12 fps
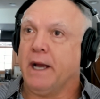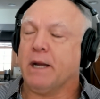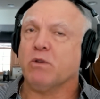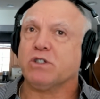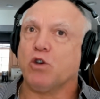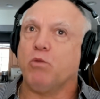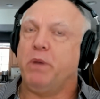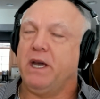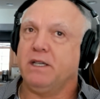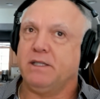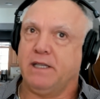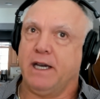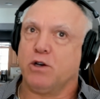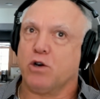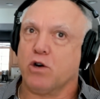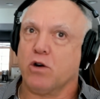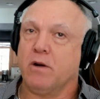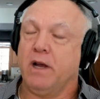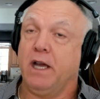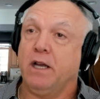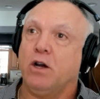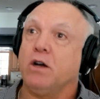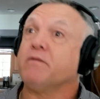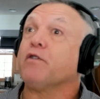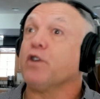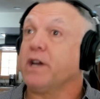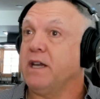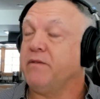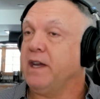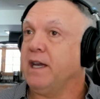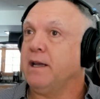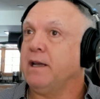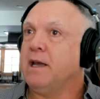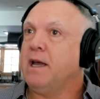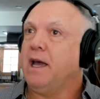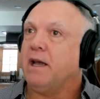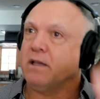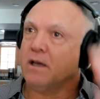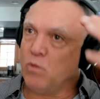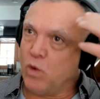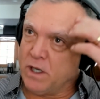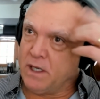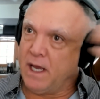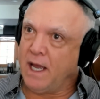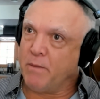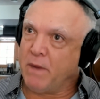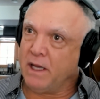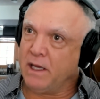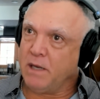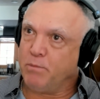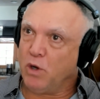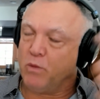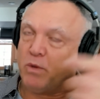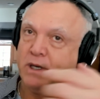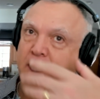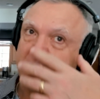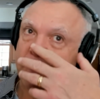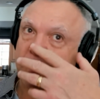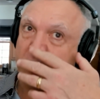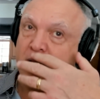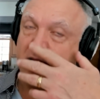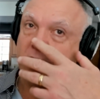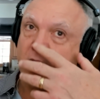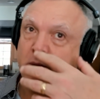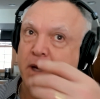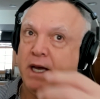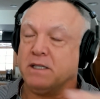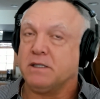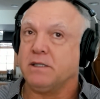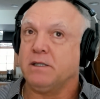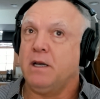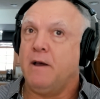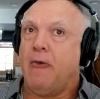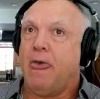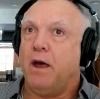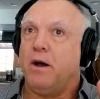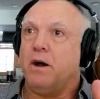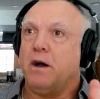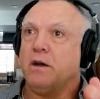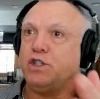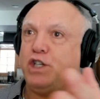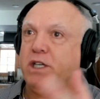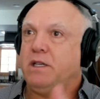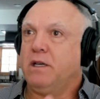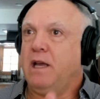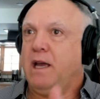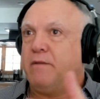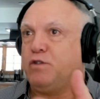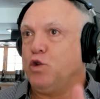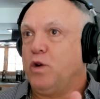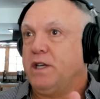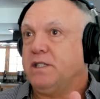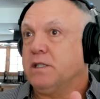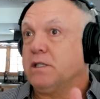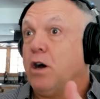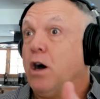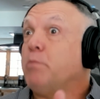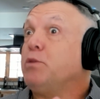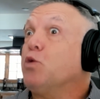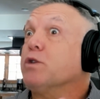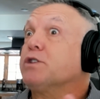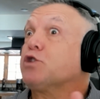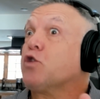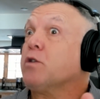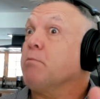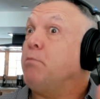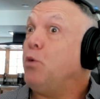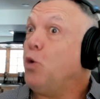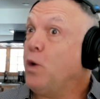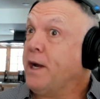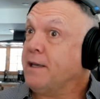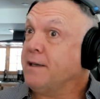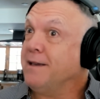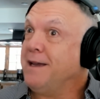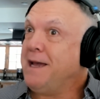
And I was so pissed at her and unforgiving. And then one day my light bulb went on and I'm like, dumbass, she did have choices up to a certain point.